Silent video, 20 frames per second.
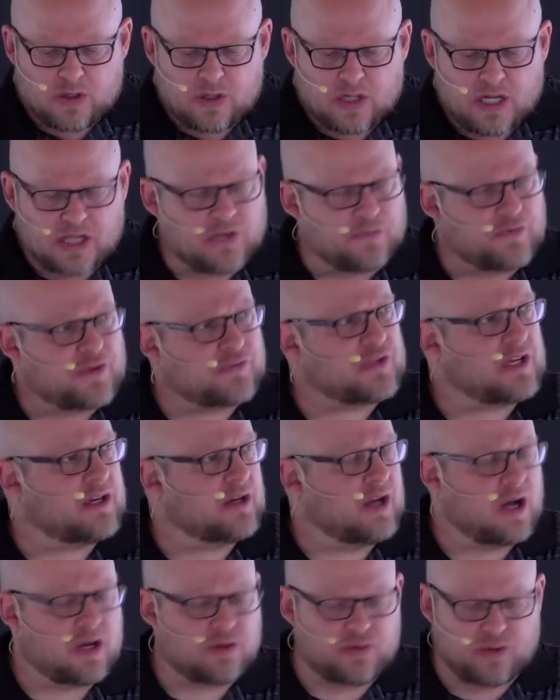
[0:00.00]
In the
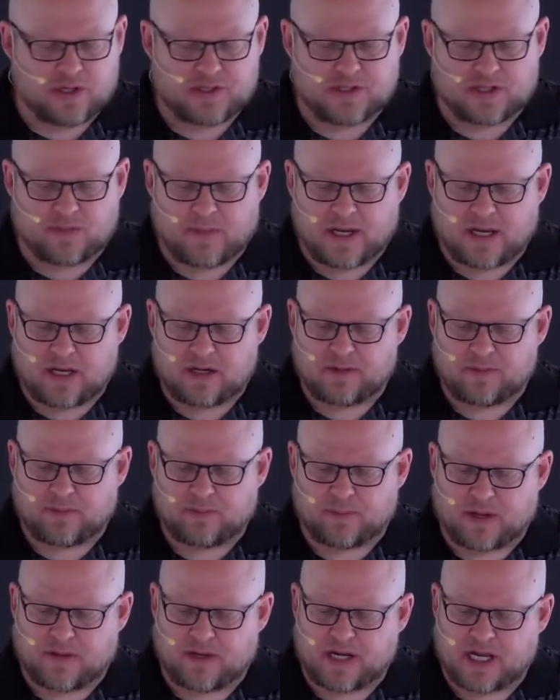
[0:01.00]
1500s, a man
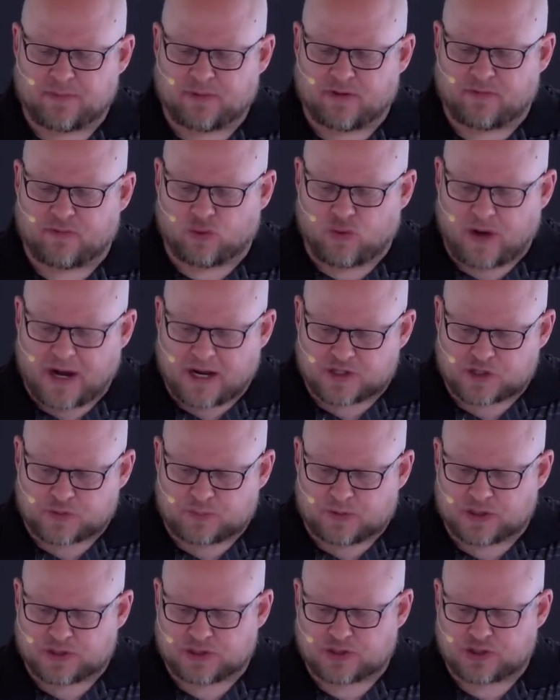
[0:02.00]
by the name of
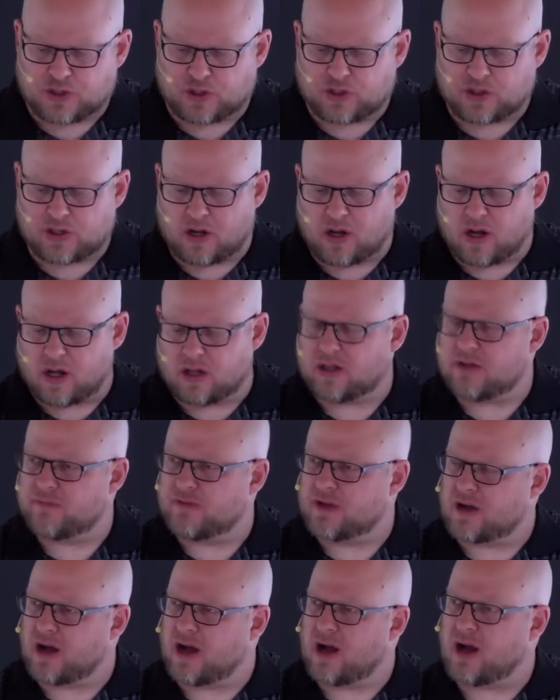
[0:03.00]
Erasmus took all of
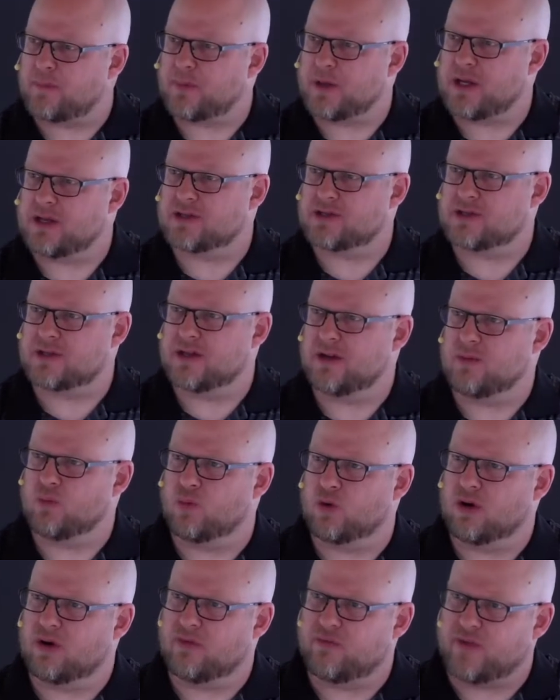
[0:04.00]
the copies that
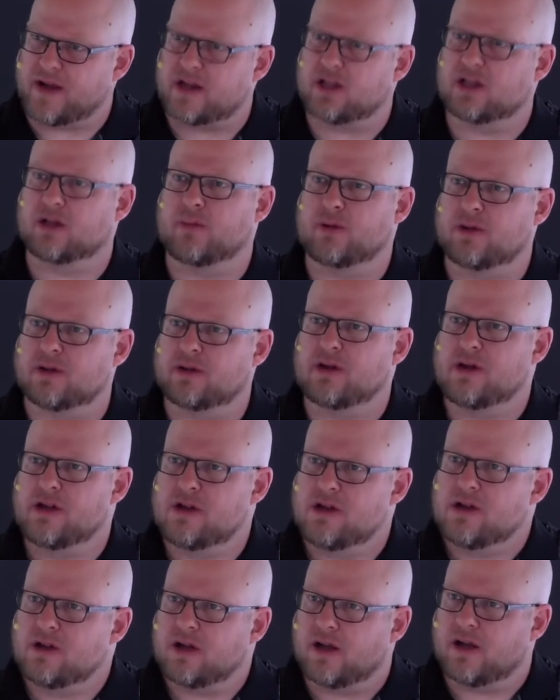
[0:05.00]
were available
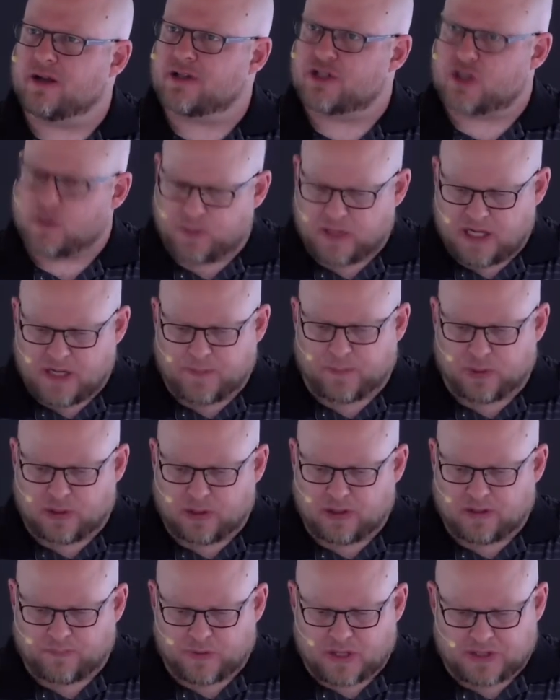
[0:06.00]
uh, to
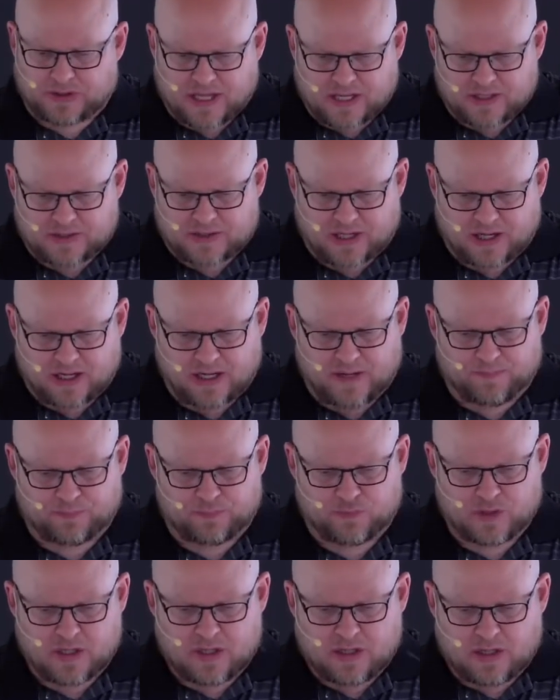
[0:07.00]
people at that time,
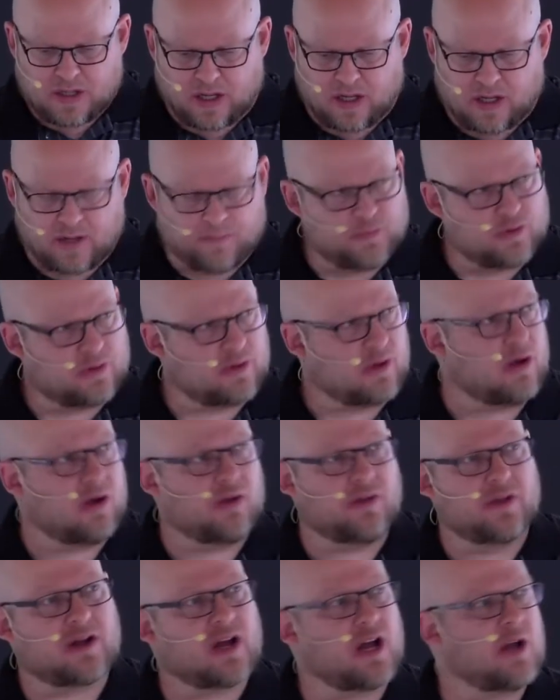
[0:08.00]
um,
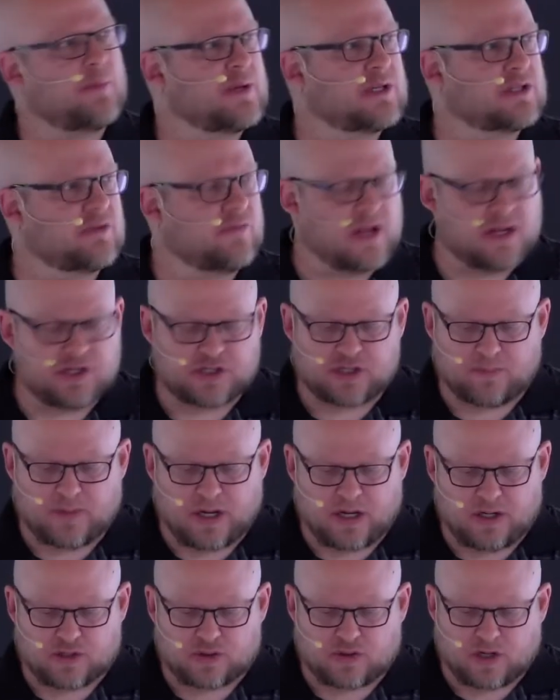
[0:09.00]
all the copies of ancient
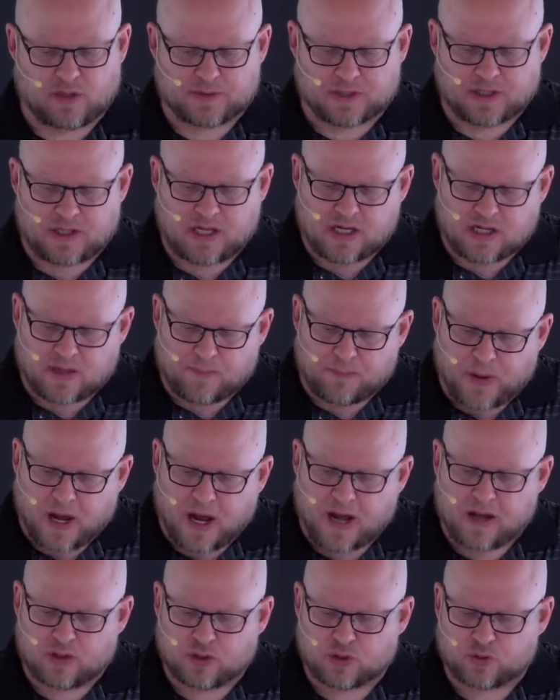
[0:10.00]
manuscripts, and he
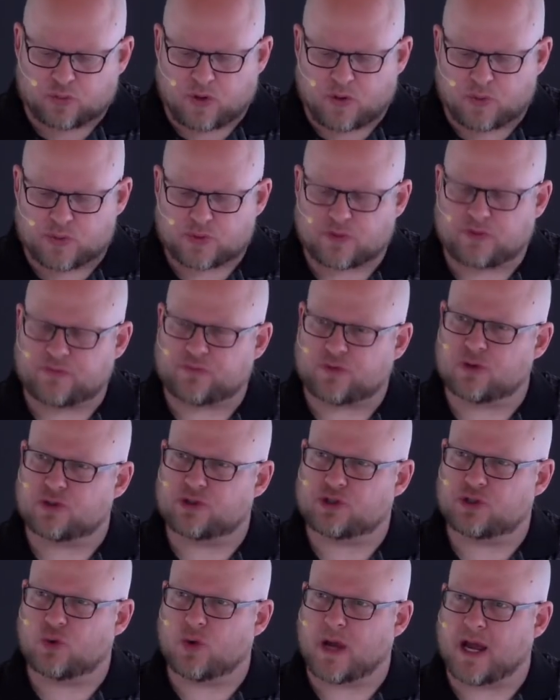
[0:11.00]
compiled what was referred
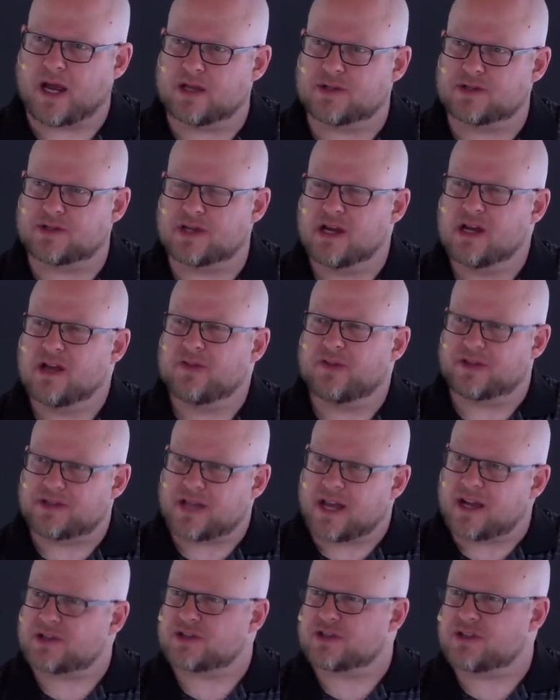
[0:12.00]
to as the
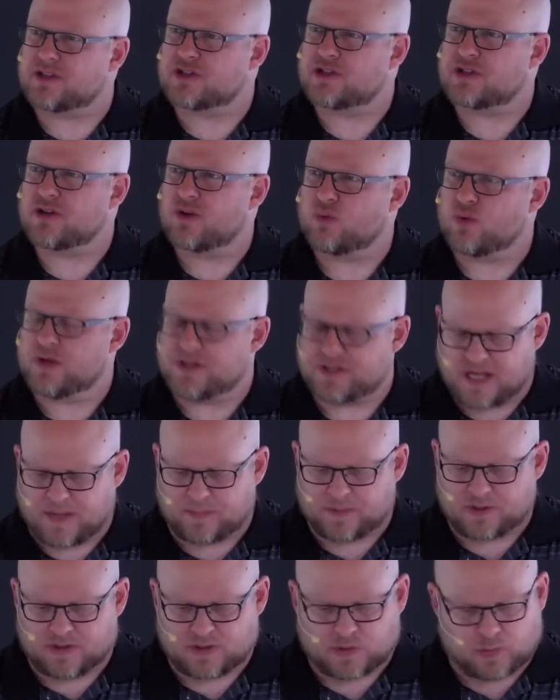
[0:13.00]
Textus
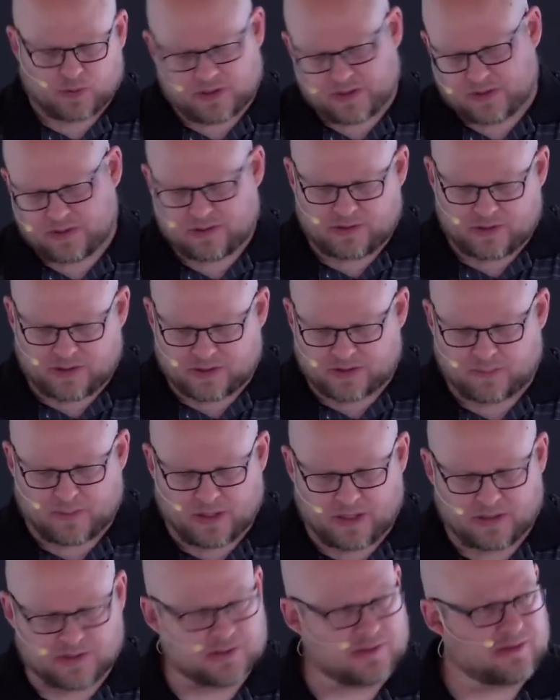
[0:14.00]
Receptus, which just
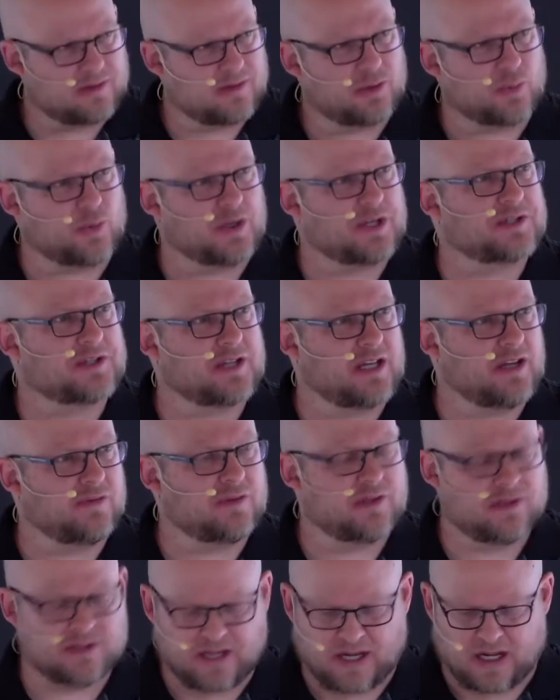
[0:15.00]
means the
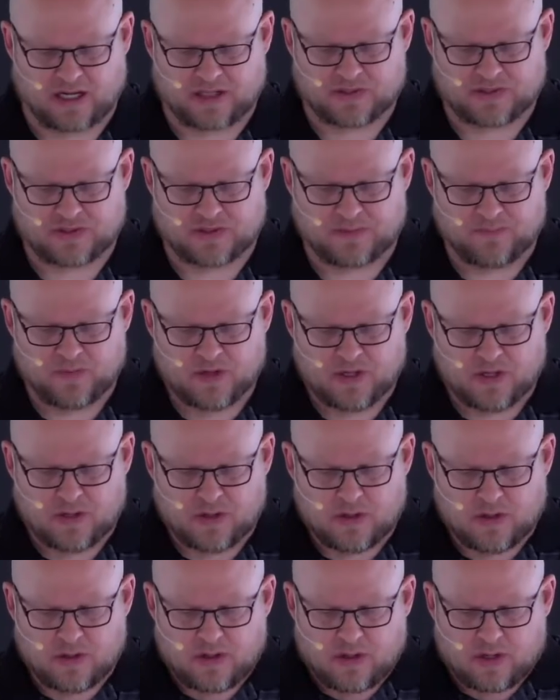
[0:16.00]
received text.
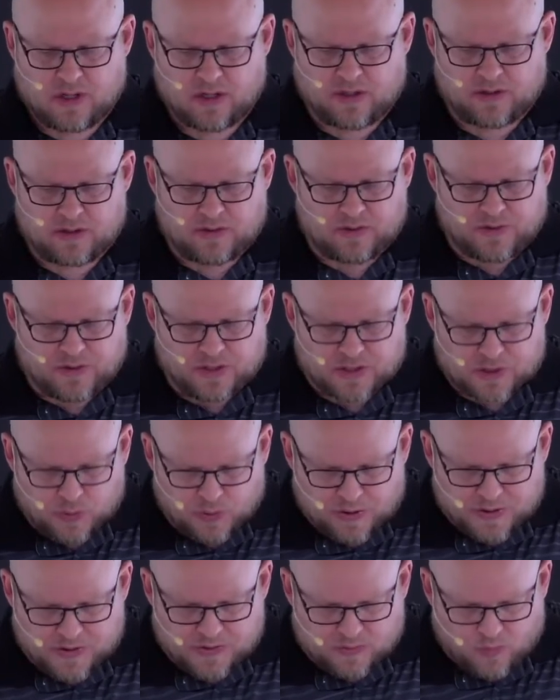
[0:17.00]
Uh, this
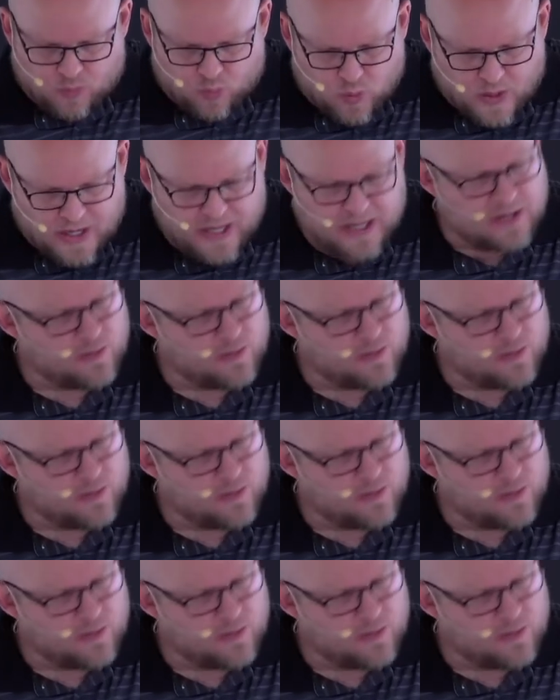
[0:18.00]
was way,